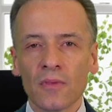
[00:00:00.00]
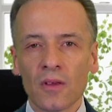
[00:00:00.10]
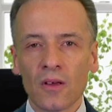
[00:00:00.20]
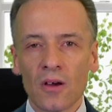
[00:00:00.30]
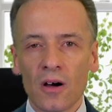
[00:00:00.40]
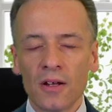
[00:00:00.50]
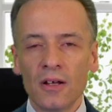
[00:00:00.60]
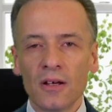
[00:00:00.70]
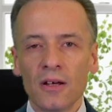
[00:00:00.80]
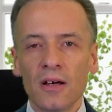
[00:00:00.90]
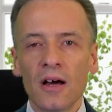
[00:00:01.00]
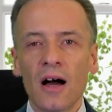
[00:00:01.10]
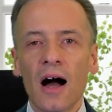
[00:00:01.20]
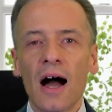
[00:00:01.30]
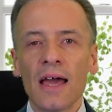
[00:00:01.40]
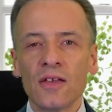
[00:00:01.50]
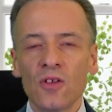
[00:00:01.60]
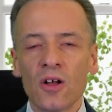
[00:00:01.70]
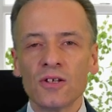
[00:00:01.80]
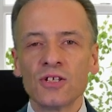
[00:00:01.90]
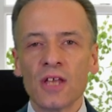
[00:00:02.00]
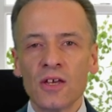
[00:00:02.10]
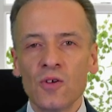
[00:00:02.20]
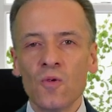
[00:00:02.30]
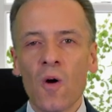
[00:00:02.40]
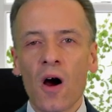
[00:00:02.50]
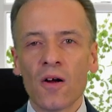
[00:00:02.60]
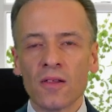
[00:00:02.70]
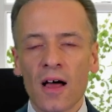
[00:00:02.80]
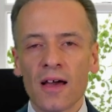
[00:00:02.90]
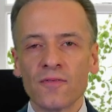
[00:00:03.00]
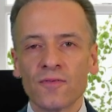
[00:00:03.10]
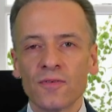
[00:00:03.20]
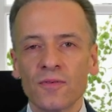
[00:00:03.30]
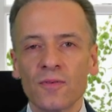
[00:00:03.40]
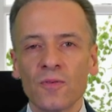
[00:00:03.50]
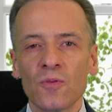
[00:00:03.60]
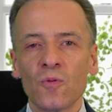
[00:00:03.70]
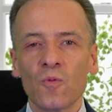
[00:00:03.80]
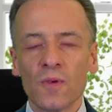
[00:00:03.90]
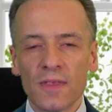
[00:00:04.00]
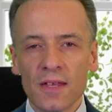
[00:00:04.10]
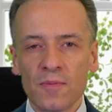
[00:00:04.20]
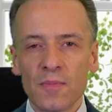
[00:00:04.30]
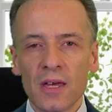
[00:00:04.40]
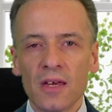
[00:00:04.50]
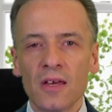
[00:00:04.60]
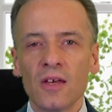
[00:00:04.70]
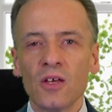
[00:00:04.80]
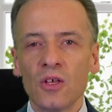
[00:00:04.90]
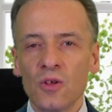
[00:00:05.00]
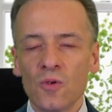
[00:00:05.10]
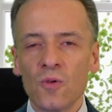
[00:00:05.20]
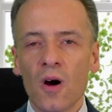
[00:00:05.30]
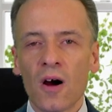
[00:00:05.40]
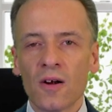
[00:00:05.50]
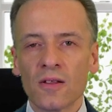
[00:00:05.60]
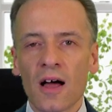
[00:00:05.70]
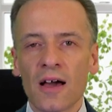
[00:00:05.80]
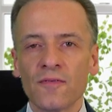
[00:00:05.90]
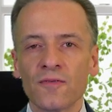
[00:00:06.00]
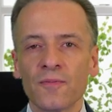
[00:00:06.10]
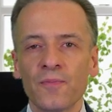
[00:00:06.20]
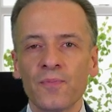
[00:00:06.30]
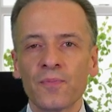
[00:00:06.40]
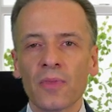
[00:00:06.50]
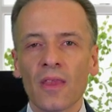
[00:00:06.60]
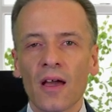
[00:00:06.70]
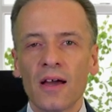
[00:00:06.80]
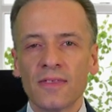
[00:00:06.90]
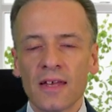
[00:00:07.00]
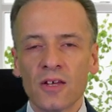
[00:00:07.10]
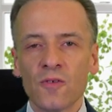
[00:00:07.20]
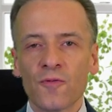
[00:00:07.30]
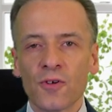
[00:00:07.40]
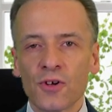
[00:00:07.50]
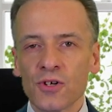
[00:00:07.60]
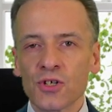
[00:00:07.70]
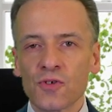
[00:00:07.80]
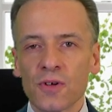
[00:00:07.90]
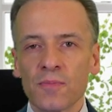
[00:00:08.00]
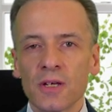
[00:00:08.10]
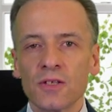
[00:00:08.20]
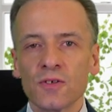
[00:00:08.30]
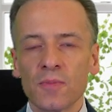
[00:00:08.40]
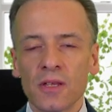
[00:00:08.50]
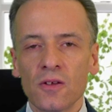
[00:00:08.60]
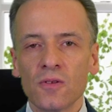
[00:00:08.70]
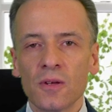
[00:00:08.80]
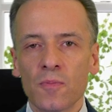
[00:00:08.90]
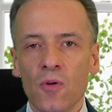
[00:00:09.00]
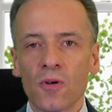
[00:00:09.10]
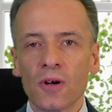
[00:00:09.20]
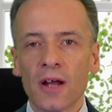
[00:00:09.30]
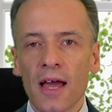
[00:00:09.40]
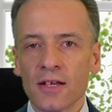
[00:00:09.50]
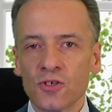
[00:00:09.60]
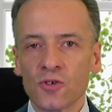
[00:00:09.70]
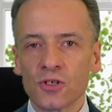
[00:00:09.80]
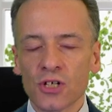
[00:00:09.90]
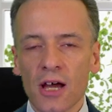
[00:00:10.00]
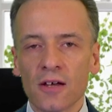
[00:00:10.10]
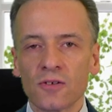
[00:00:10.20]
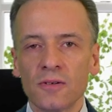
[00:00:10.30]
God, I acknowledge that you are alive. Within me, you are alive. I thank you for nurturing me to be newly born as your child.